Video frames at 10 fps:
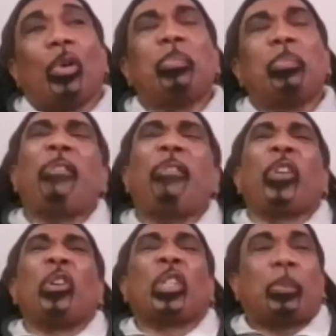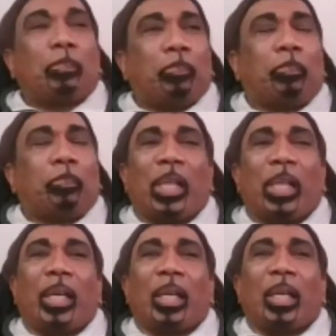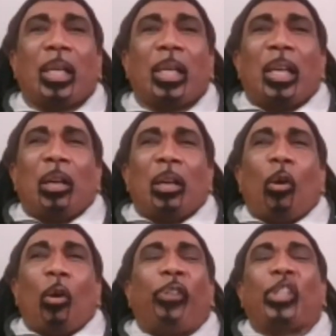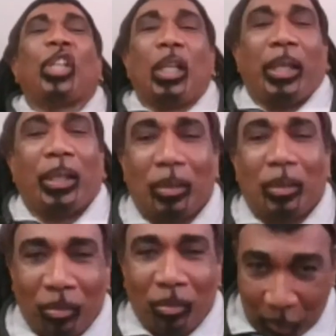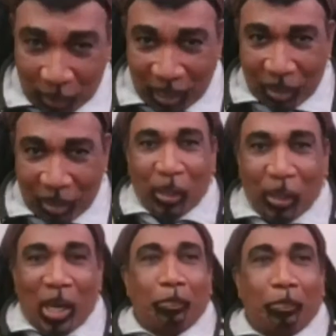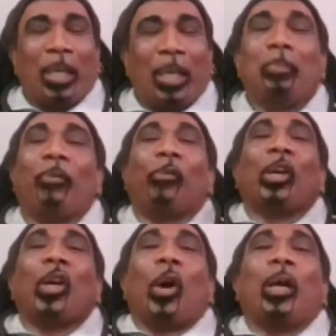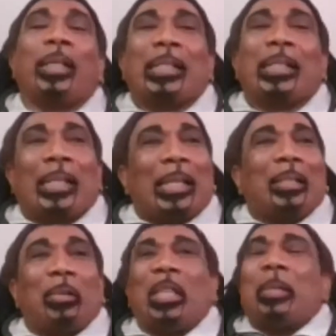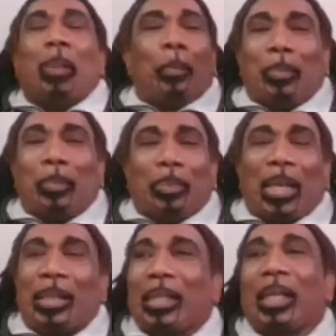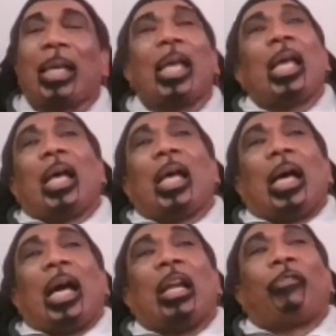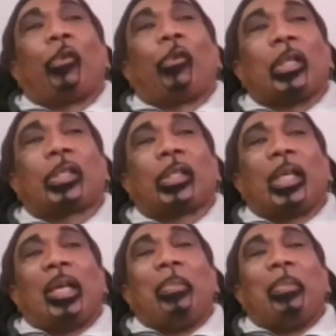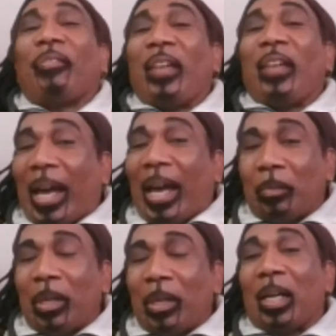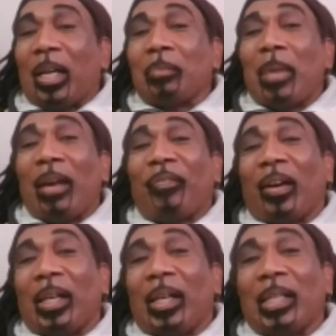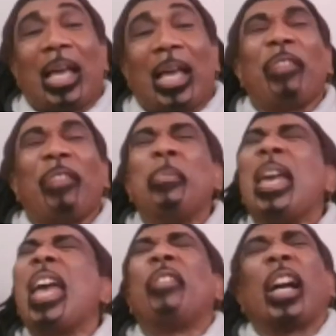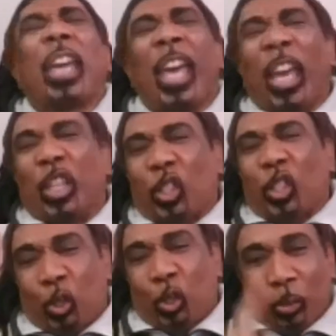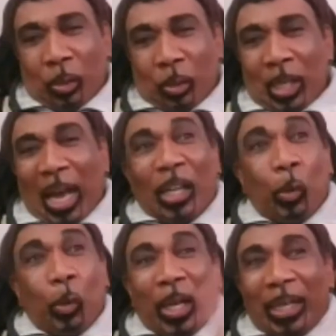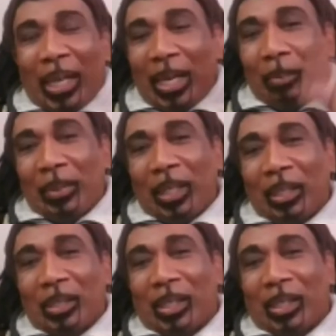was my first play officially, where I played before an audience and heap of people and things. And of course, me they have to hide because my father is like, if me ever catch you, I do any of them things.